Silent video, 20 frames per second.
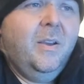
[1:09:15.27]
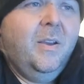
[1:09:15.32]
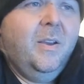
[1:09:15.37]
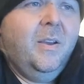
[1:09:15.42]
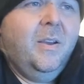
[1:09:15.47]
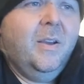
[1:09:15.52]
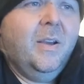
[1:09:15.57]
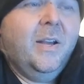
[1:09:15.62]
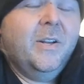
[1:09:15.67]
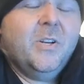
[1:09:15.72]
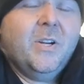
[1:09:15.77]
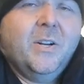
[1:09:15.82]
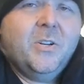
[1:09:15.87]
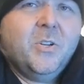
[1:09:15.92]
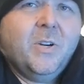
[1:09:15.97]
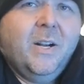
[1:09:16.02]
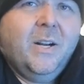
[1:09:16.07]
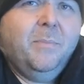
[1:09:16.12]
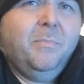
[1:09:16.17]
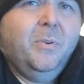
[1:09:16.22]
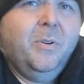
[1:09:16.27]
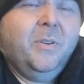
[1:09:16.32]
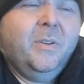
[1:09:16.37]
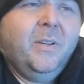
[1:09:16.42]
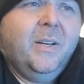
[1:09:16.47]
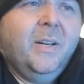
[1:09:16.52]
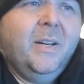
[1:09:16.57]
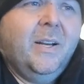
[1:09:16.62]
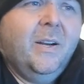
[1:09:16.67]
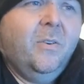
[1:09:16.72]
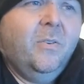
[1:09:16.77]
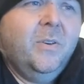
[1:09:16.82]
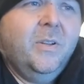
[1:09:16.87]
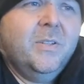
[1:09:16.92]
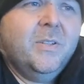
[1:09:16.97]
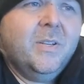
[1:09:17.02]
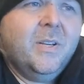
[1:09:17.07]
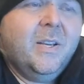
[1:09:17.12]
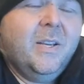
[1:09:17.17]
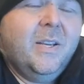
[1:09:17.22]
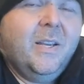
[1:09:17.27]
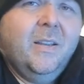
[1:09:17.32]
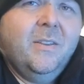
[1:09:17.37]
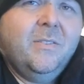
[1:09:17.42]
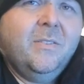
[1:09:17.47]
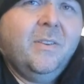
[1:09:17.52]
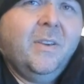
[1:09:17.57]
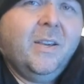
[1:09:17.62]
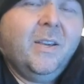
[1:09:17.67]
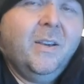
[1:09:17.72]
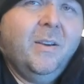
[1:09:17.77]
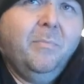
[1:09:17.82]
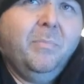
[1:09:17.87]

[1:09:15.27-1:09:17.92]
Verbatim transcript: I, I try to put that out as a as like a